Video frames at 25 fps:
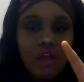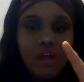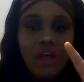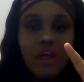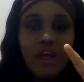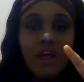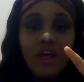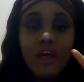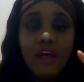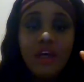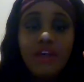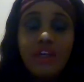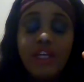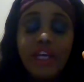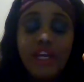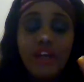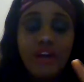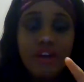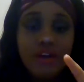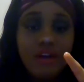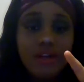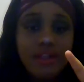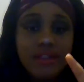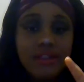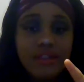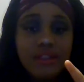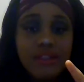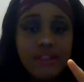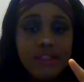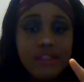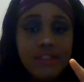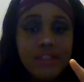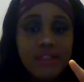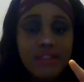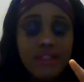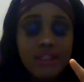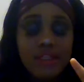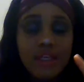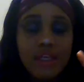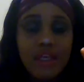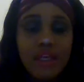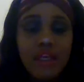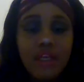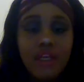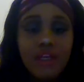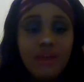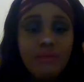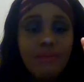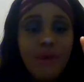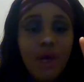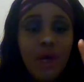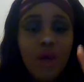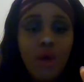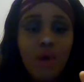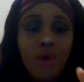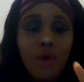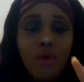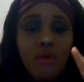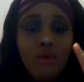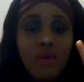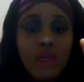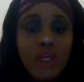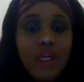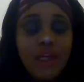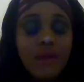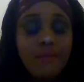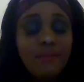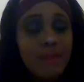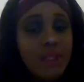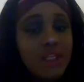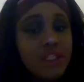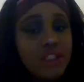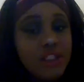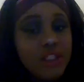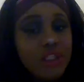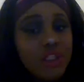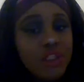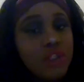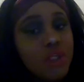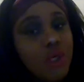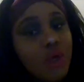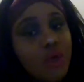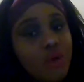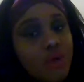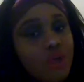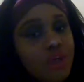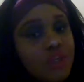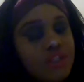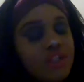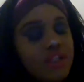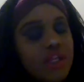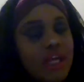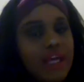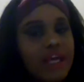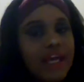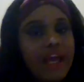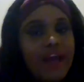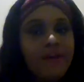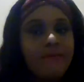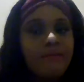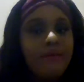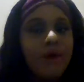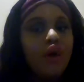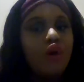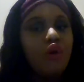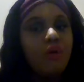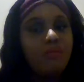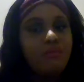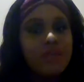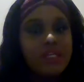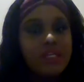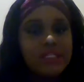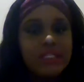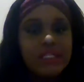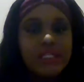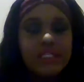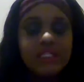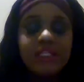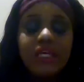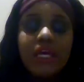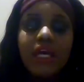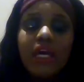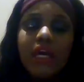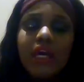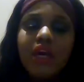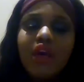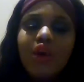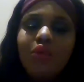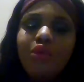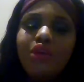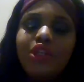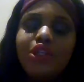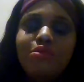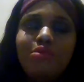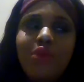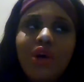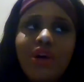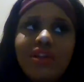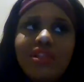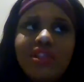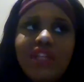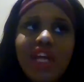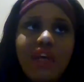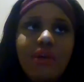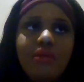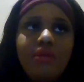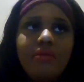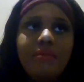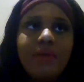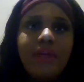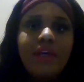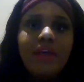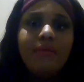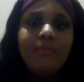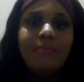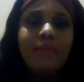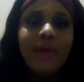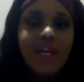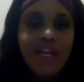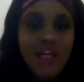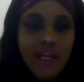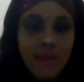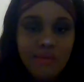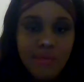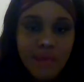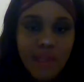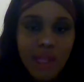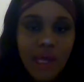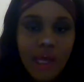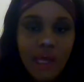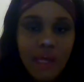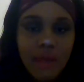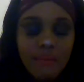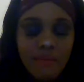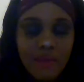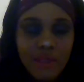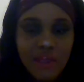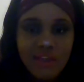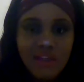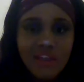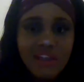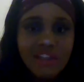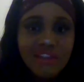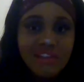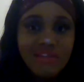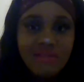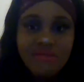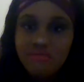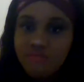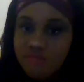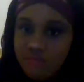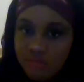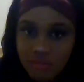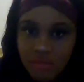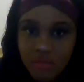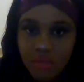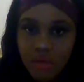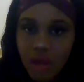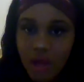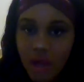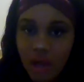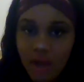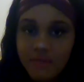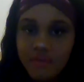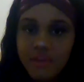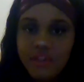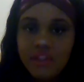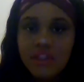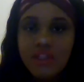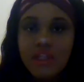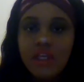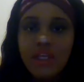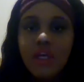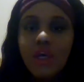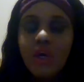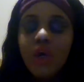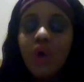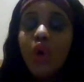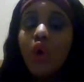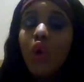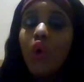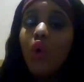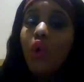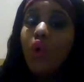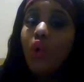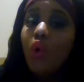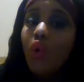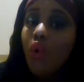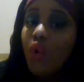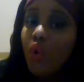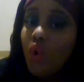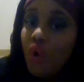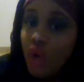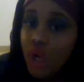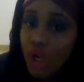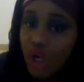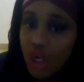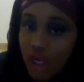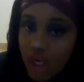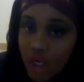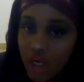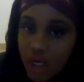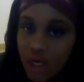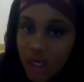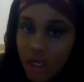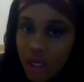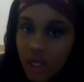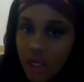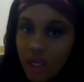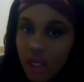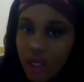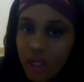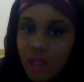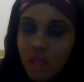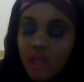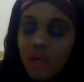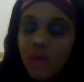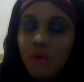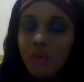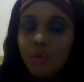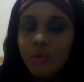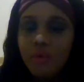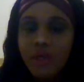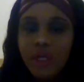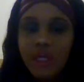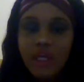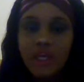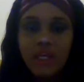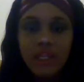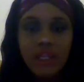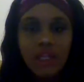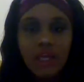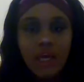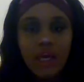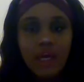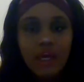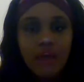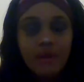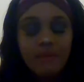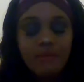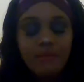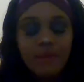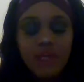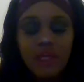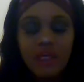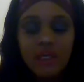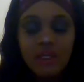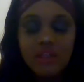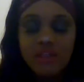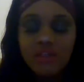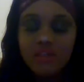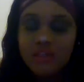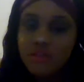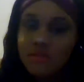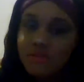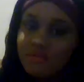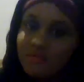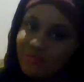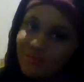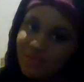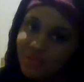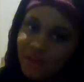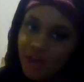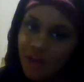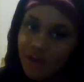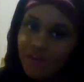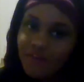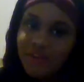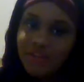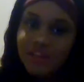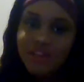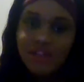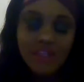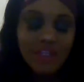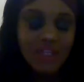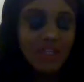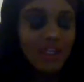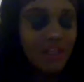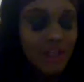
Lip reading: Daycare assistant in my own business owner. So I have my own business, which most likely would be a makeup line because obviously, or a wig line because obviously.